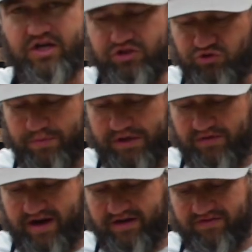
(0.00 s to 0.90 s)
swimming
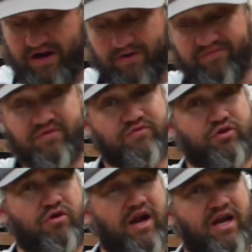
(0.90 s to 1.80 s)
around in there. The
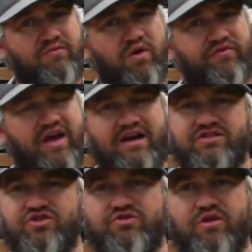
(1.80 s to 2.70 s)
green,
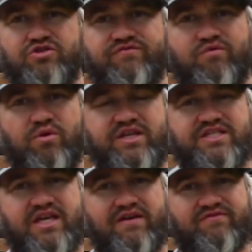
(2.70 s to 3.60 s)
1,240
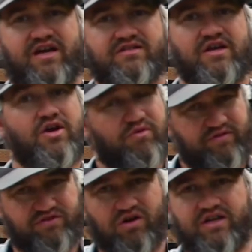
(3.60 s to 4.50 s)
CFS.
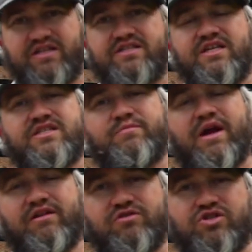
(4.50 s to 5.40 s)
We've started to see some
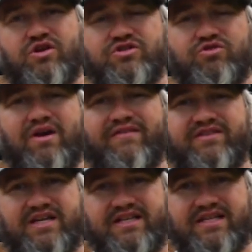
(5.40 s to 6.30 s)
anglers start to
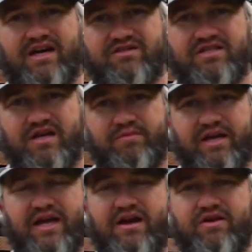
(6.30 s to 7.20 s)
gravitate down to
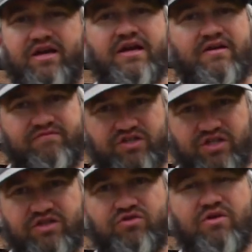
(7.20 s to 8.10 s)
Sublette County,
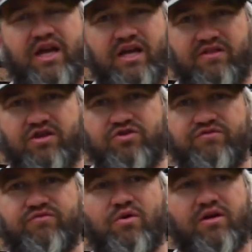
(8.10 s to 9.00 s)
fishing the green and the New
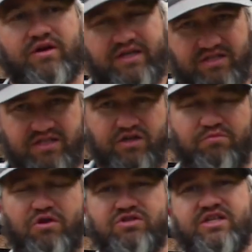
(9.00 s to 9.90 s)
Fork. Still
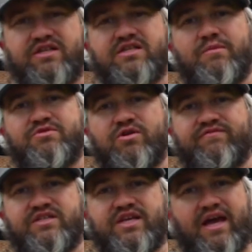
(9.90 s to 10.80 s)
mostly a
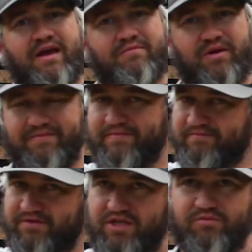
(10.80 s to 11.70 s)
subsurface game, but
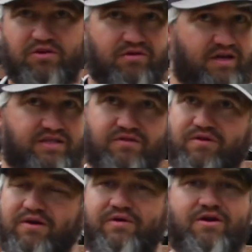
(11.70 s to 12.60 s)
similarly to
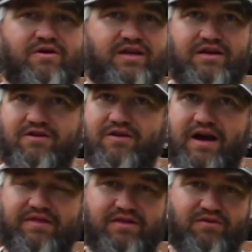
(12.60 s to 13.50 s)
where we are here,
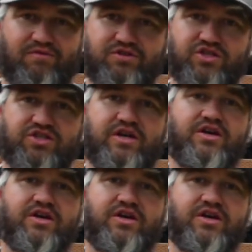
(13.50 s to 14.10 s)
I think we're just